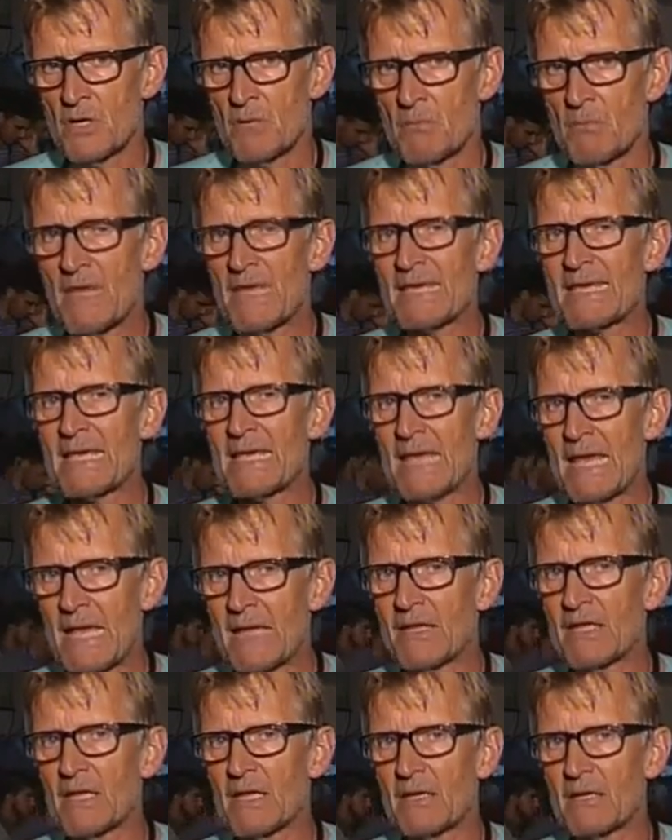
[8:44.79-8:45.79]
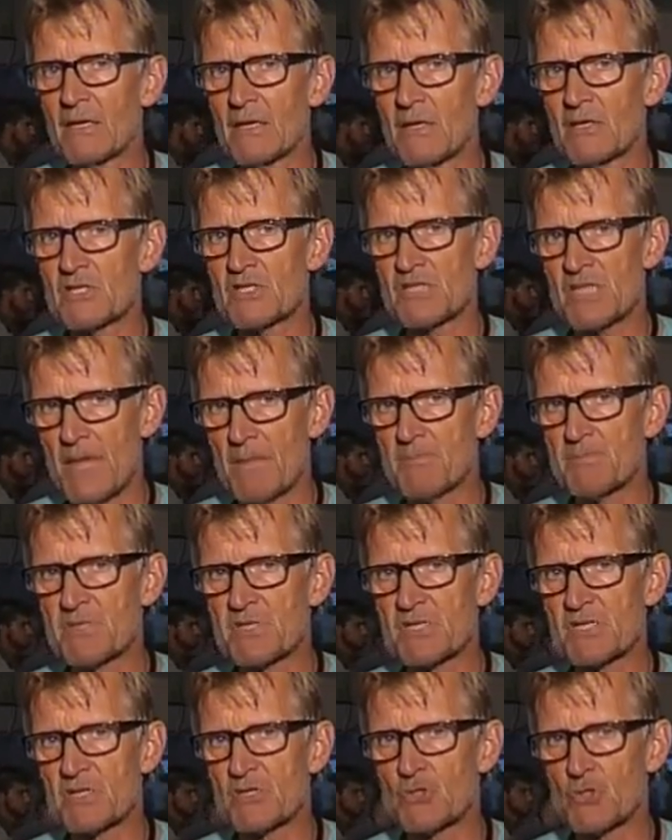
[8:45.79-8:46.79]
making any
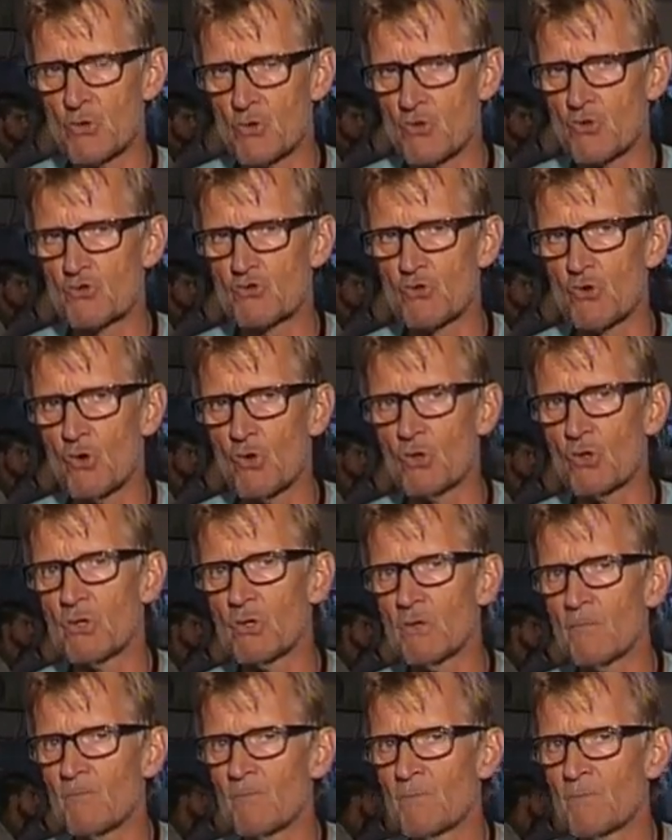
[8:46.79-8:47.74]
steps to control